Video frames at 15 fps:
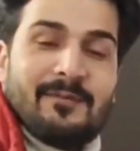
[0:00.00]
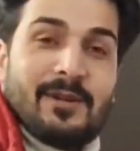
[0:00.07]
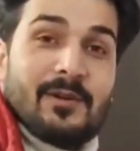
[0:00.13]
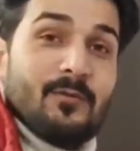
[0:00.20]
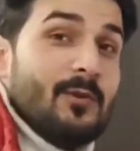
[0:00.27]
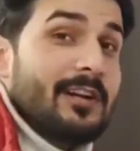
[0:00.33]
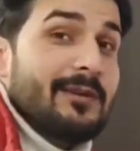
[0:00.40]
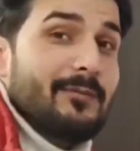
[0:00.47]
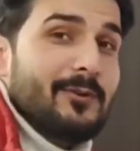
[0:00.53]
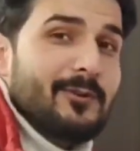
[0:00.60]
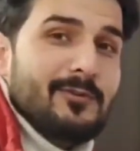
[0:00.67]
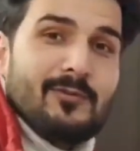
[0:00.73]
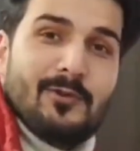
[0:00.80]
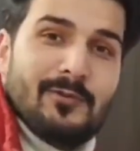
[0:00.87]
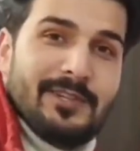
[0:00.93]
But what about
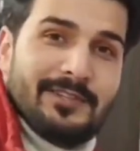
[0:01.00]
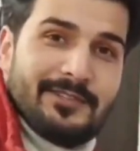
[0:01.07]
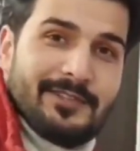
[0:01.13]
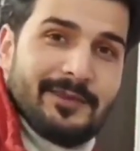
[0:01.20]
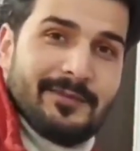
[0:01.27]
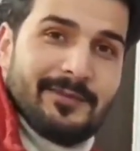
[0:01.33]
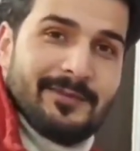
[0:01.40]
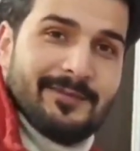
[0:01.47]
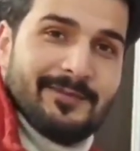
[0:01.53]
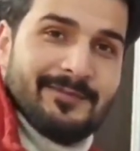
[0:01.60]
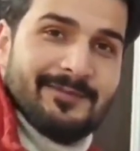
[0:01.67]
the Möbius strip?